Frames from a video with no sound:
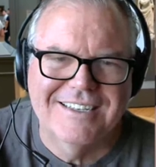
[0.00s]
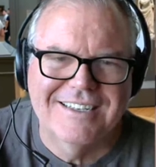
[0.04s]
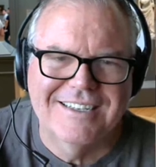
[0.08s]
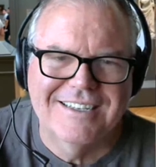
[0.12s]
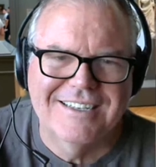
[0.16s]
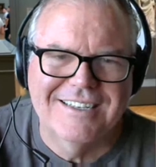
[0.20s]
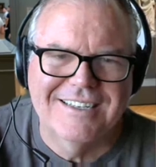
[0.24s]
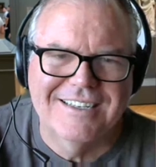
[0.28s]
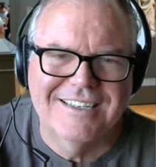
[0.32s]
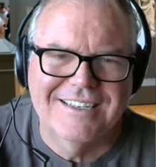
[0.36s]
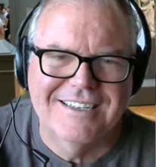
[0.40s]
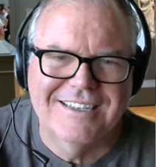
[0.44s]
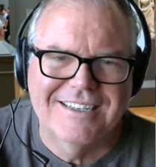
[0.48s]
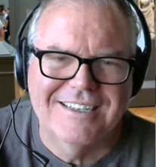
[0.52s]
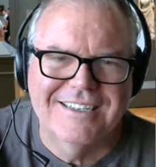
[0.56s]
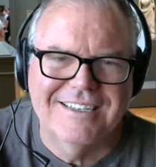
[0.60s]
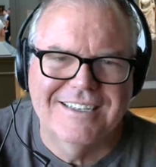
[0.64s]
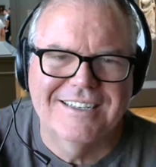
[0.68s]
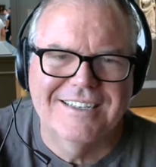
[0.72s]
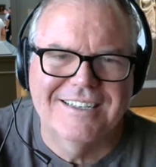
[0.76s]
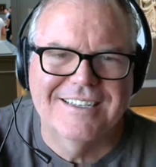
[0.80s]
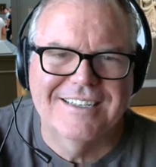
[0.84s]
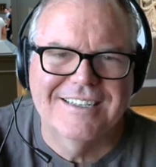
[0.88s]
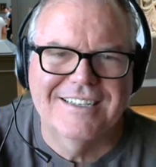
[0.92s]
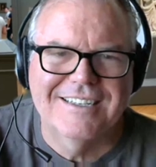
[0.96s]

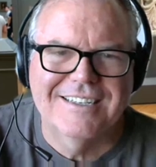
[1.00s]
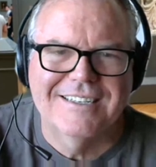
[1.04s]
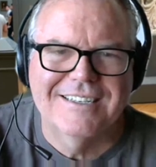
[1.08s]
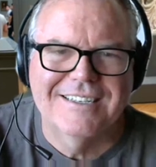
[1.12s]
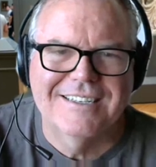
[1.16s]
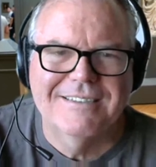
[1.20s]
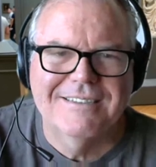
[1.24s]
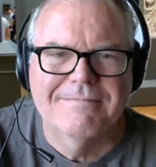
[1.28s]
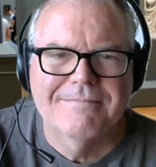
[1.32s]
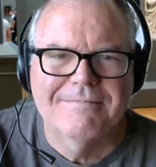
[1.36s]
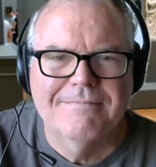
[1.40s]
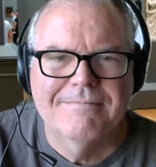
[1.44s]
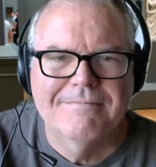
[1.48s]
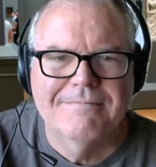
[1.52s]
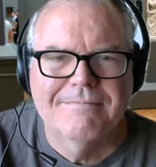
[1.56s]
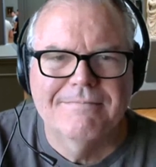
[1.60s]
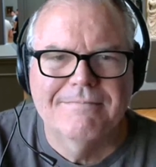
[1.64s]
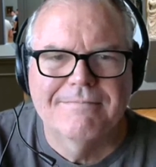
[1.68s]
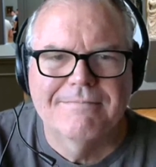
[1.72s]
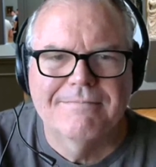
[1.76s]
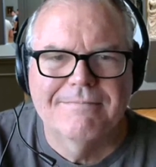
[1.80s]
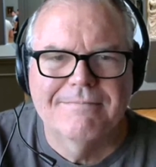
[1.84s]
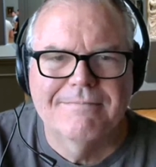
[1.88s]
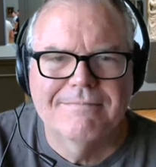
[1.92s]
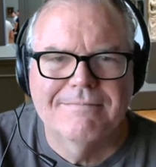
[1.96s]

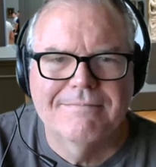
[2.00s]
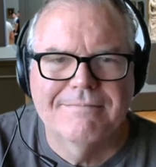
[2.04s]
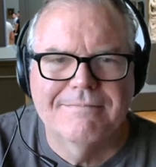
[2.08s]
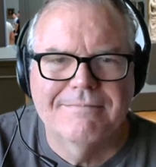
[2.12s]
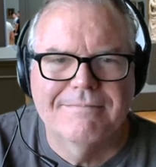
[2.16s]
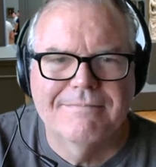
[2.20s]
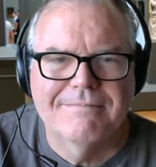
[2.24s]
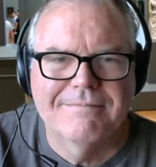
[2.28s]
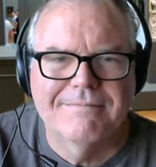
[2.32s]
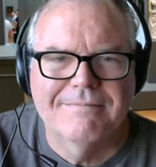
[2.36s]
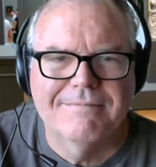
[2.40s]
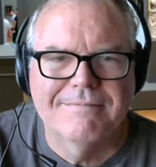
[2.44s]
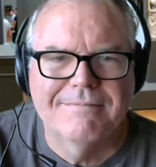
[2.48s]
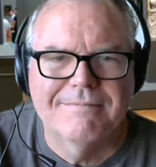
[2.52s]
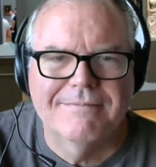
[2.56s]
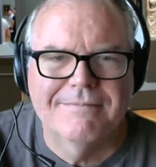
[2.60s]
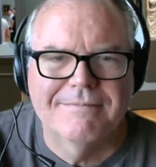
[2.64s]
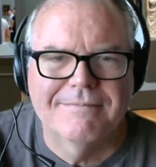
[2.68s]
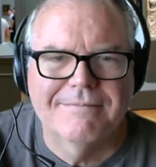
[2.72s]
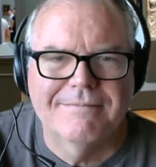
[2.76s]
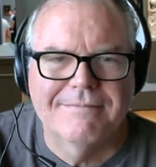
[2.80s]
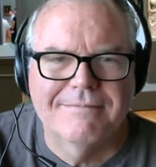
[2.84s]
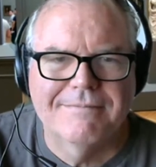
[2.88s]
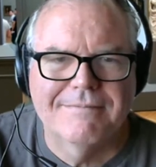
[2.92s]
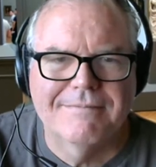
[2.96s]

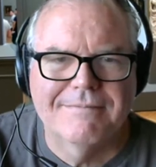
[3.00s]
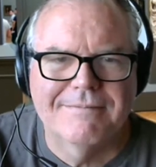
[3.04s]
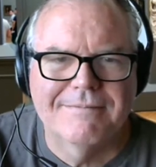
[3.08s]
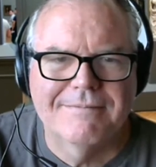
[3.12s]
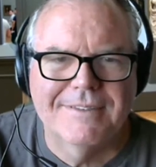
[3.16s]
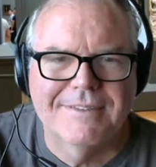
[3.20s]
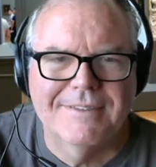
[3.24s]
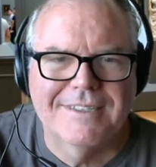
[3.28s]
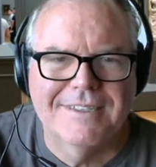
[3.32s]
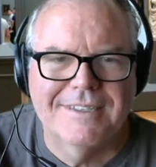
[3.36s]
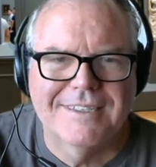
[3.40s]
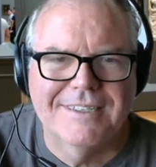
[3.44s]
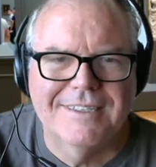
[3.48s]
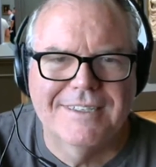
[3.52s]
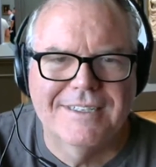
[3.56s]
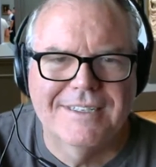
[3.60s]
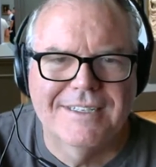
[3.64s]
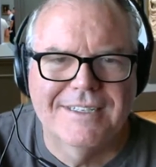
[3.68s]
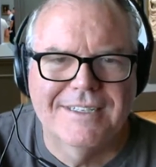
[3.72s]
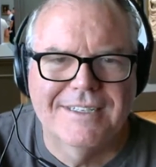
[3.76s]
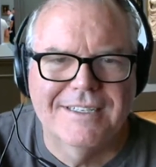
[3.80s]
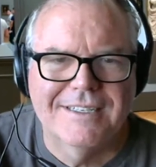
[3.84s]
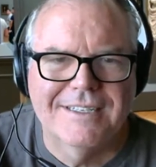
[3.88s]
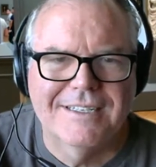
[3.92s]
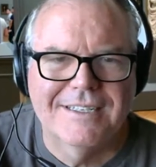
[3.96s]

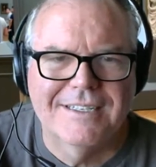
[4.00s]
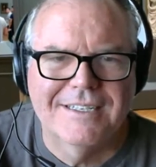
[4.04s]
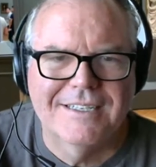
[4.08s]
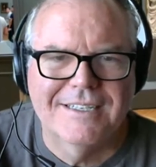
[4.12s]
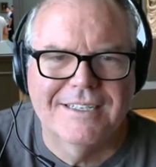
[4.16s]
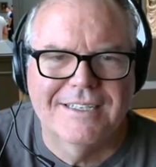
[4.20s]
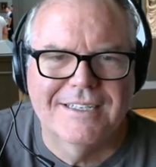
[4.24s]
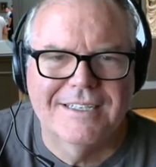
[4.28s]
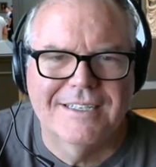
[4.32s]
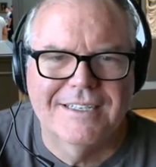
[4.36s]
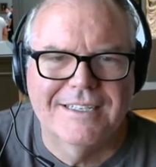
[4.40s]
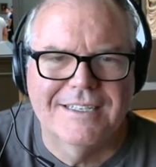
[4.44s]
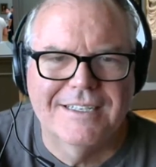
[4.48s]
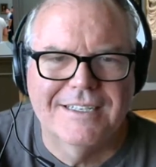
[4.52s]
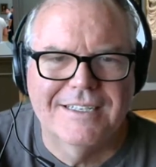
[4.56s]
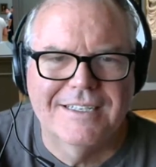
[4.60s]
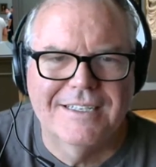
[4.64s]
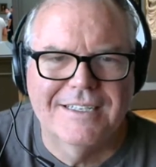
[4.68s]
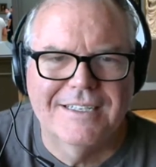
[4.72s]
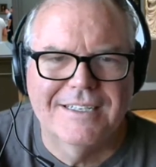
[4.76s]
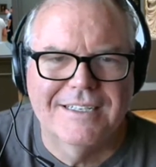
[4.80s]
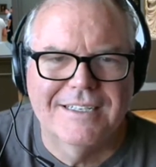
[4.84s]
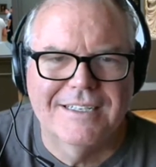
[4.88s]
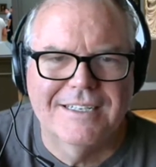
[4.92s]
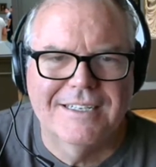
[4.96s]

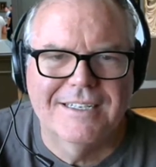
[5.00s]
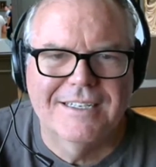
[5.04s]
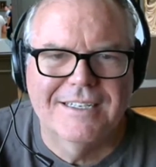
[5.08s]
(silent)